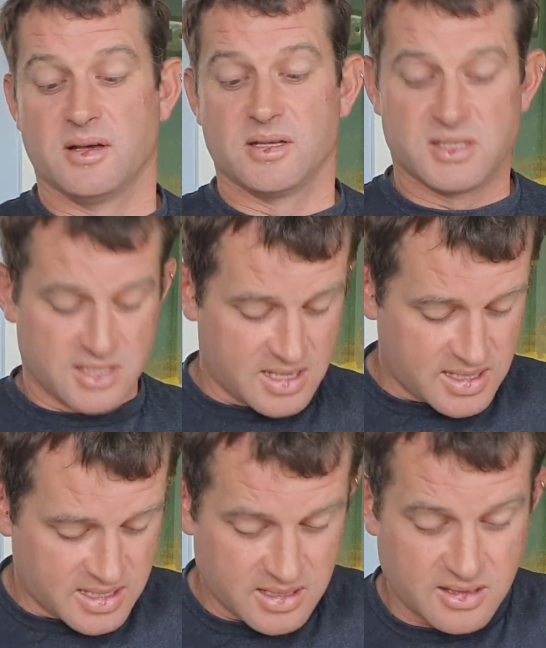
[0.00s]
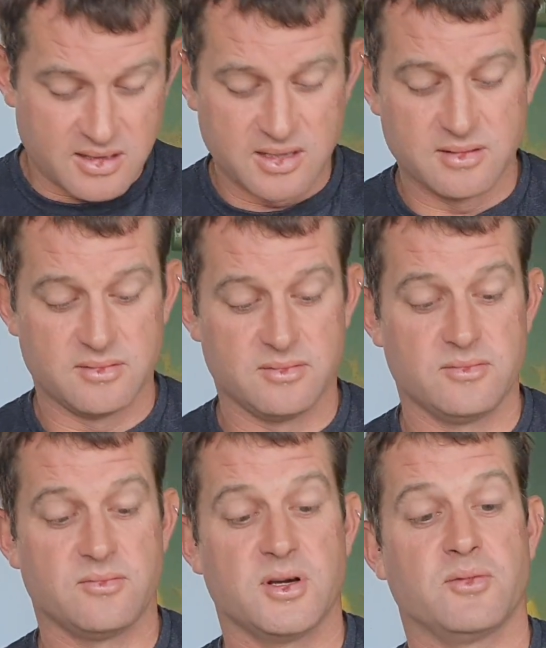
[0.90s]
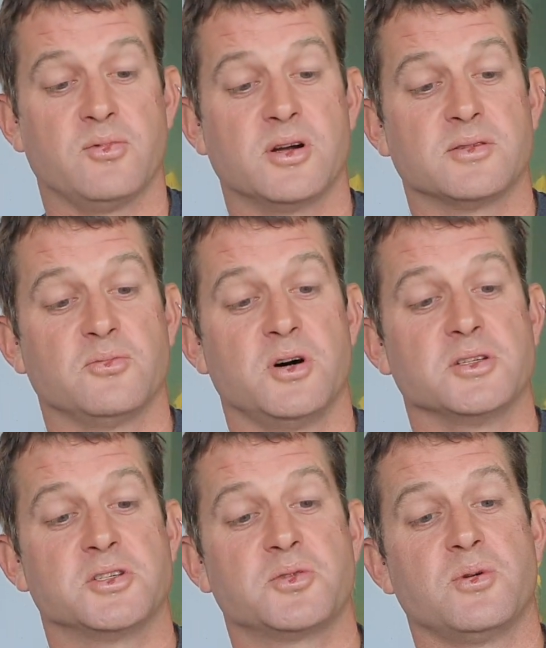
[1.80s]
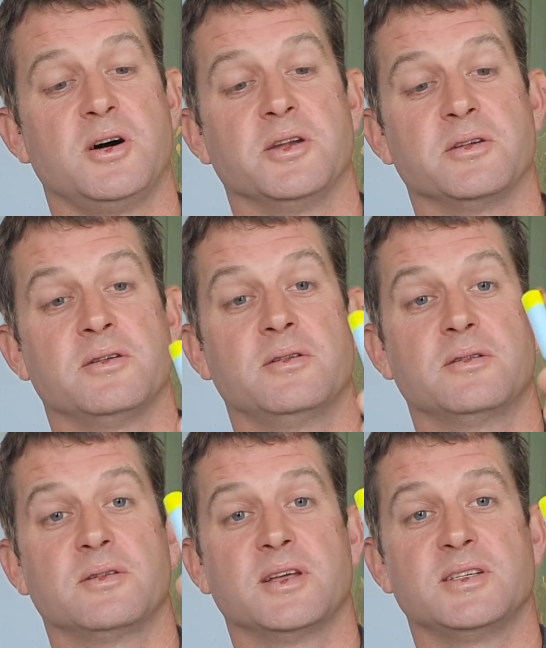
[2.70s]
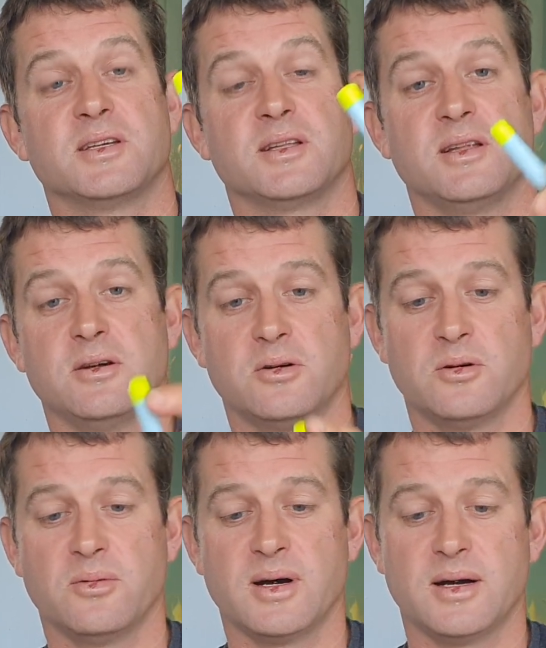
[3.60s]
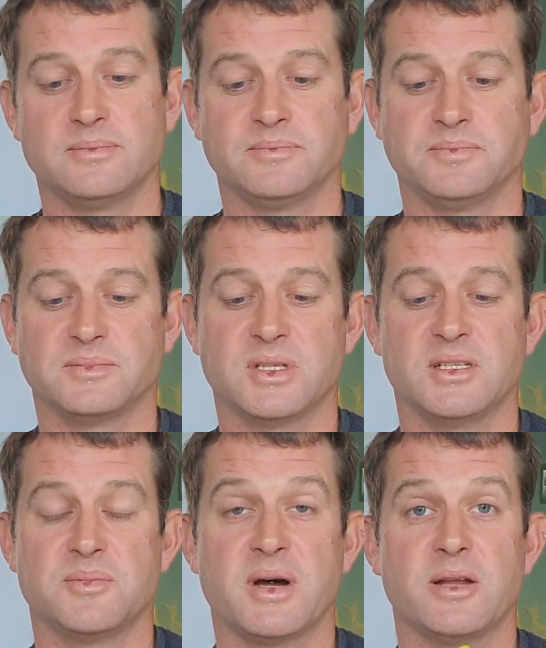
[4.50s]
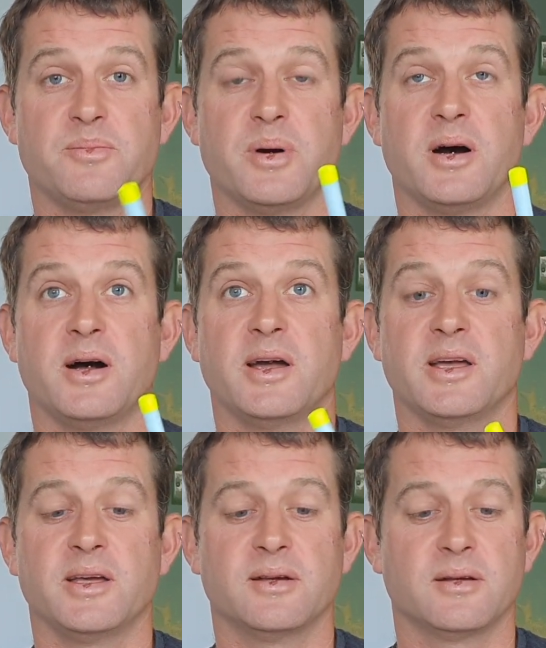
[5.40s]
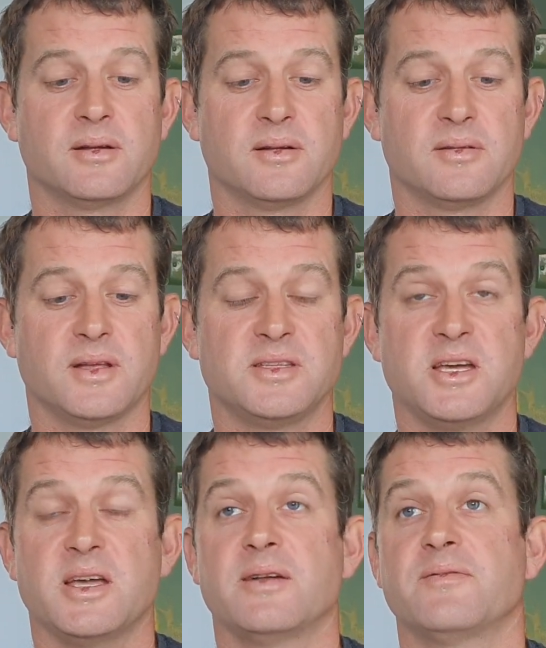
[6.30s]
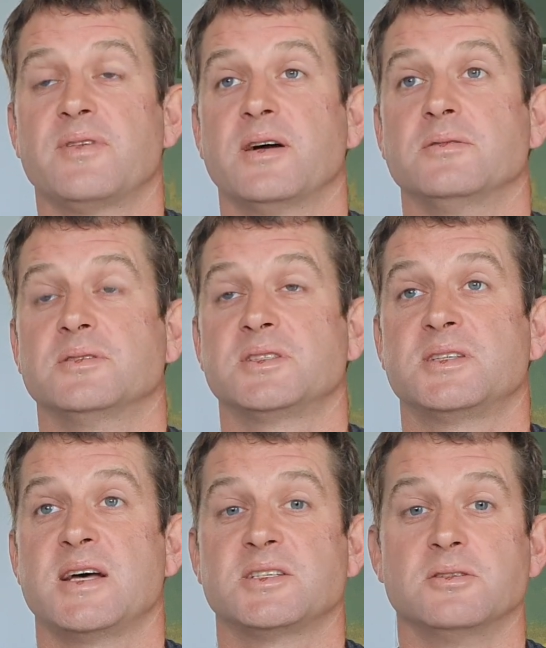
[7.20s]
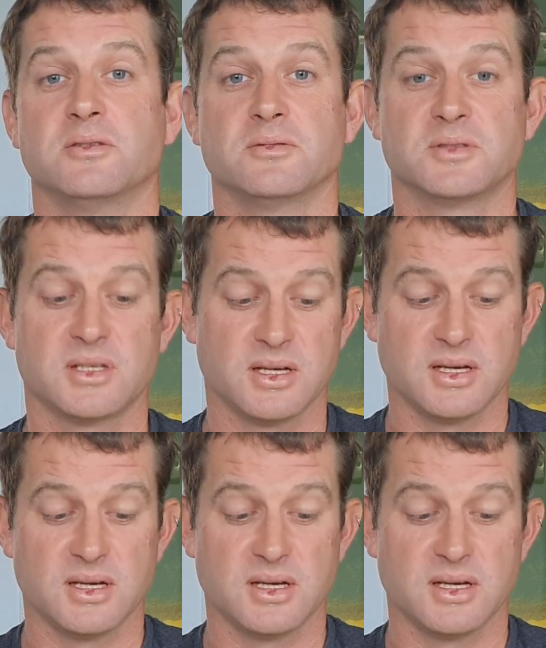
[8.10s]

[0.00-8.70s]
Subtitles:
Starting at like, well, one swan. These are little, these are made by the TN floats, Tesnals.